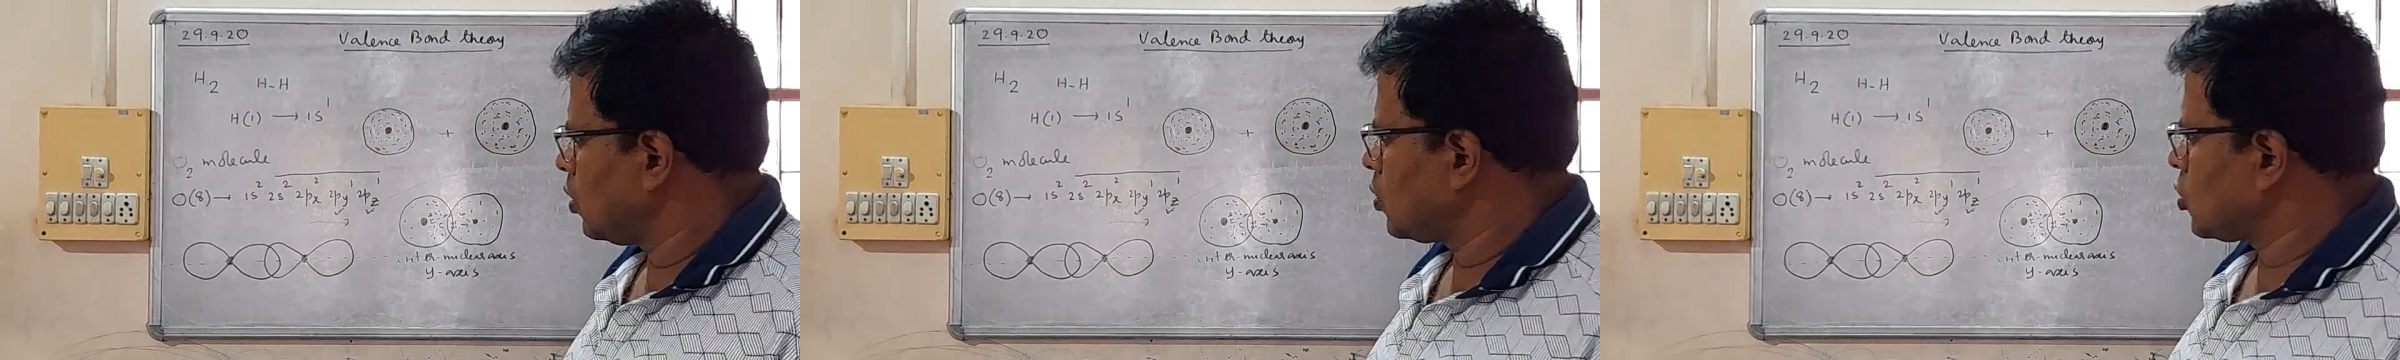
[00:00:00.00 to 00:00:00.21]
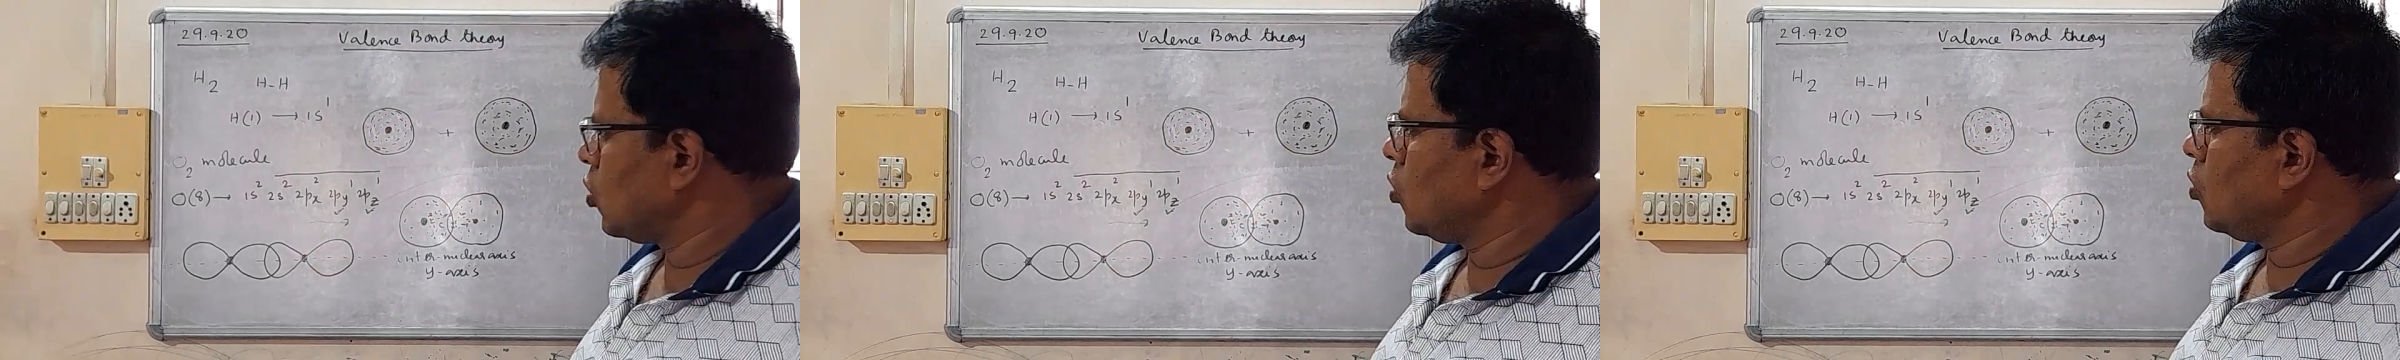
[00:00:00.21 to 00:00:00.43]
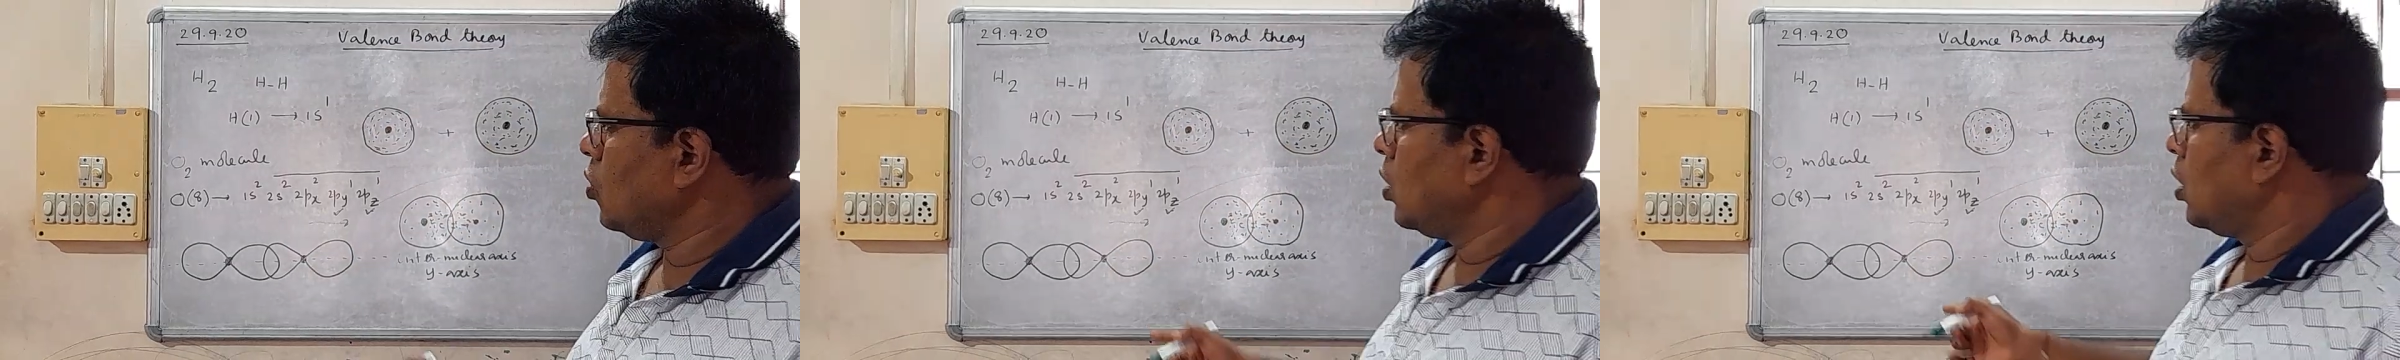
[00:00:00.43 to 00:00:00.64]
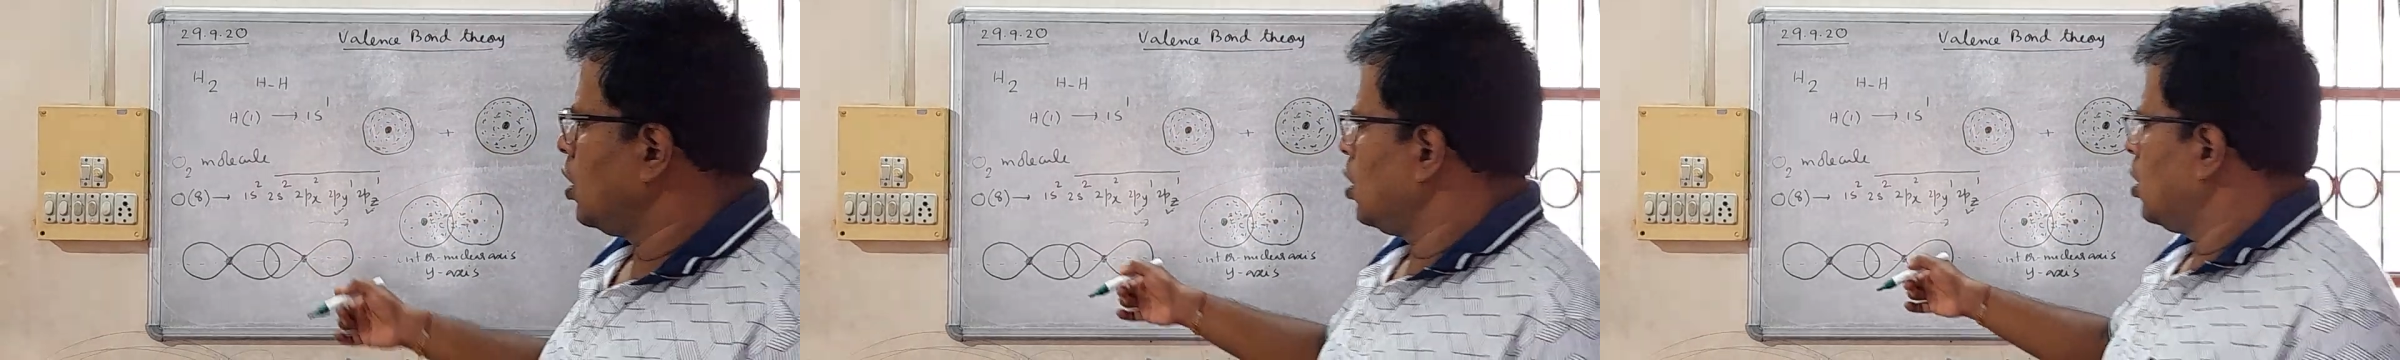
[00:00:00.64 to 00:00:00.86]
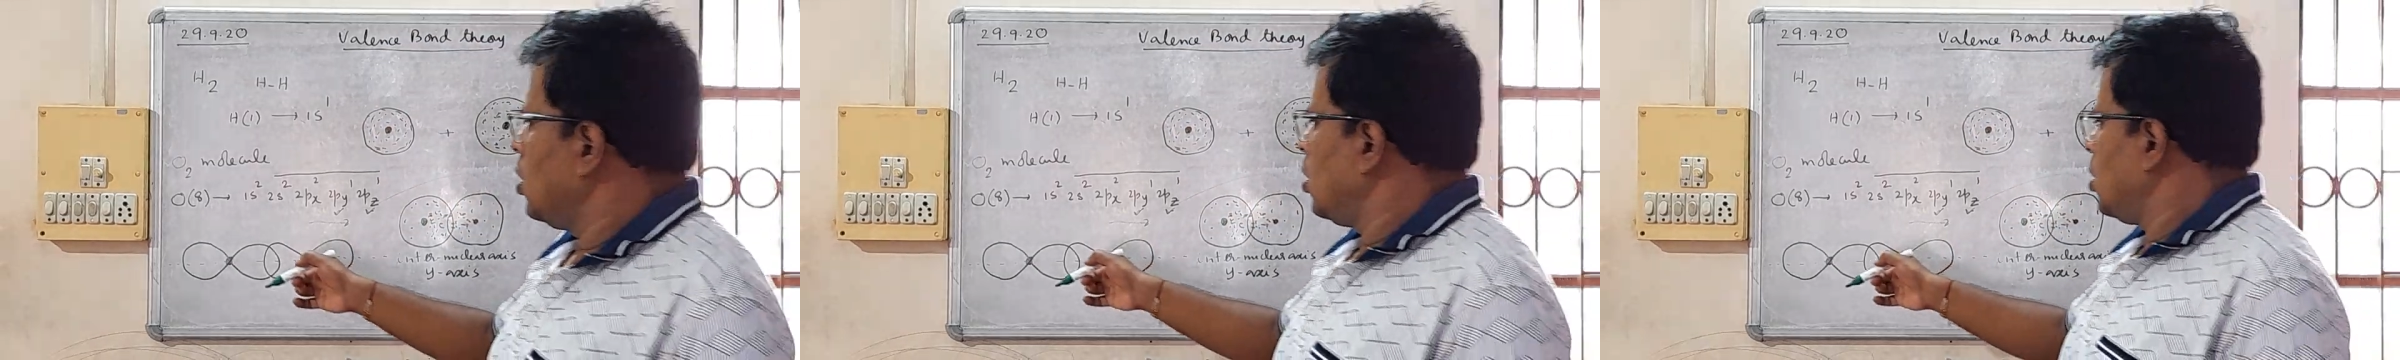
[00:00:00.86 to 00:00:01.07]
So
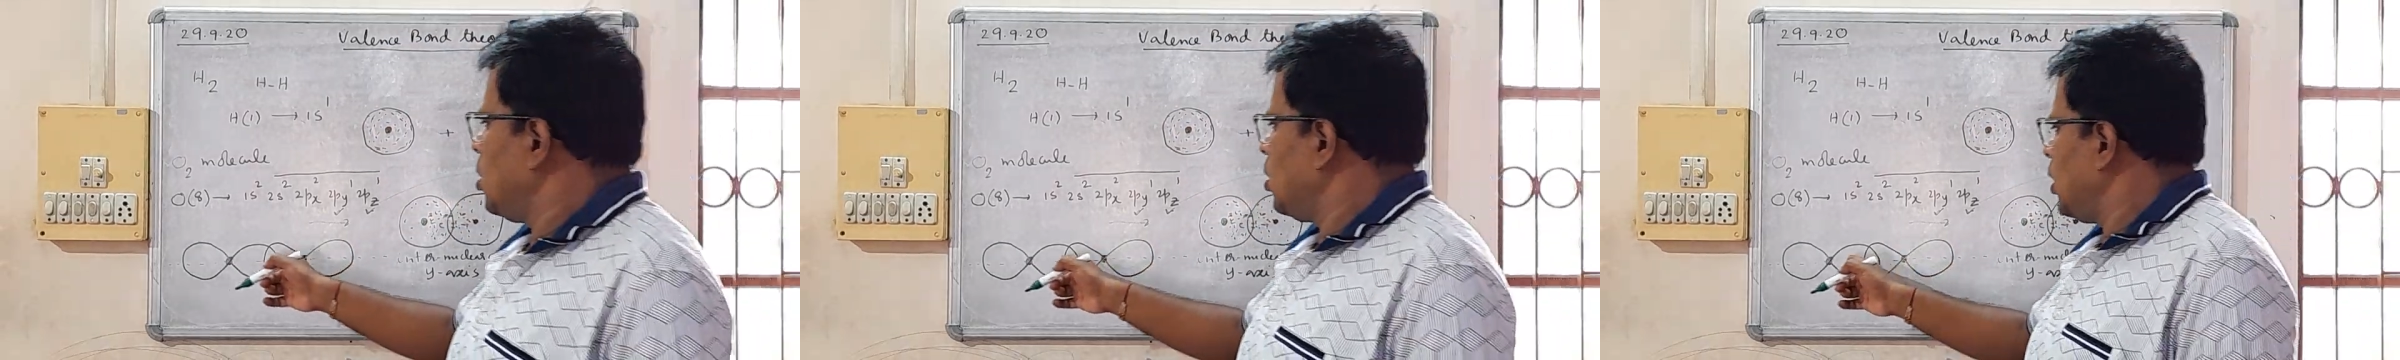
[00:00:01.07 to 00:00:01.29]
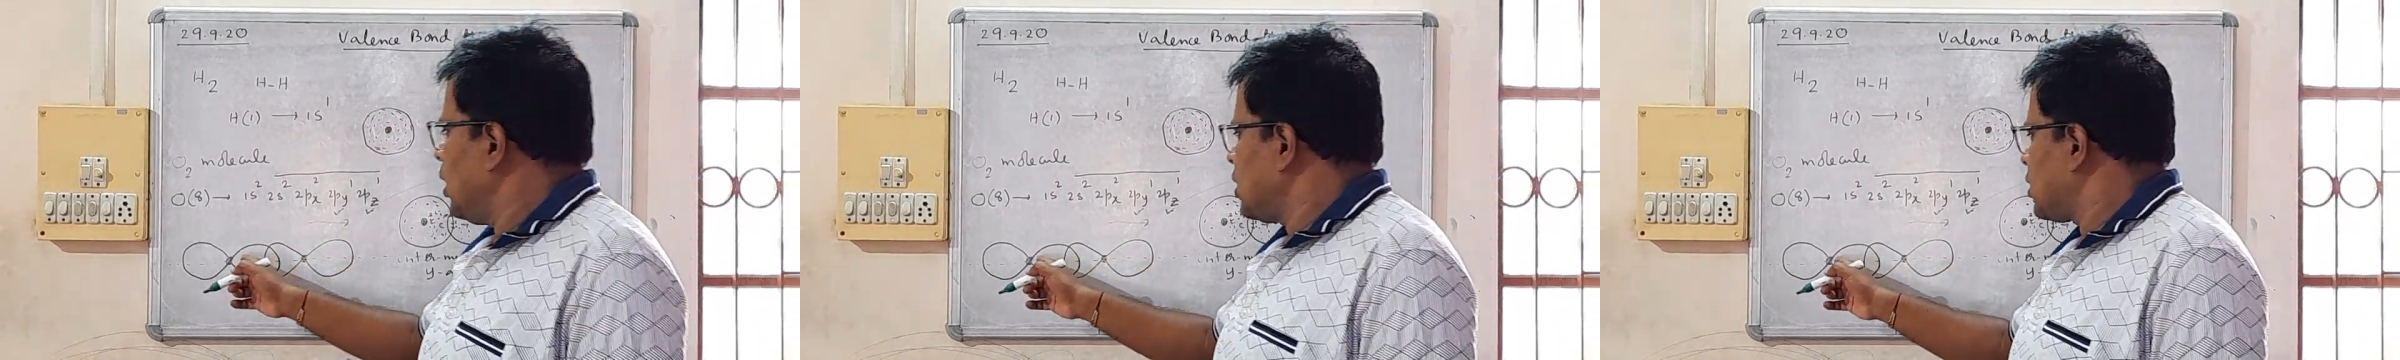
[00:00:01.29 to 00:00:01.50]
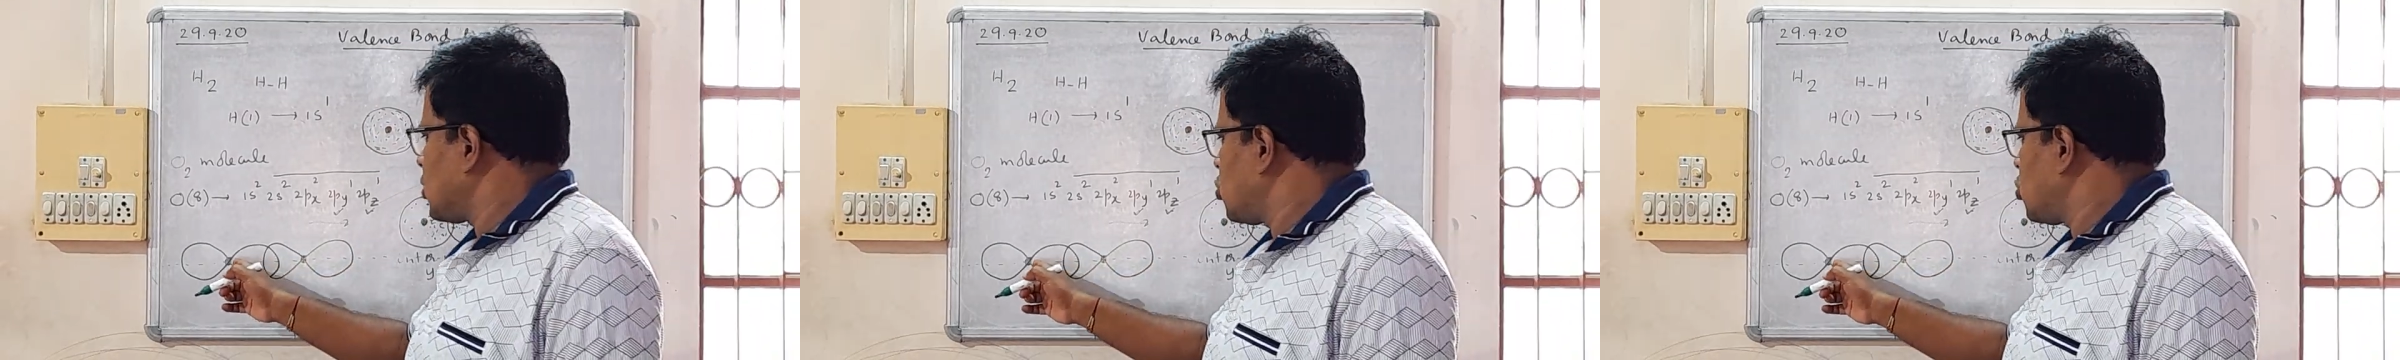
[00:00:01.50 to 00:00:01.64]
this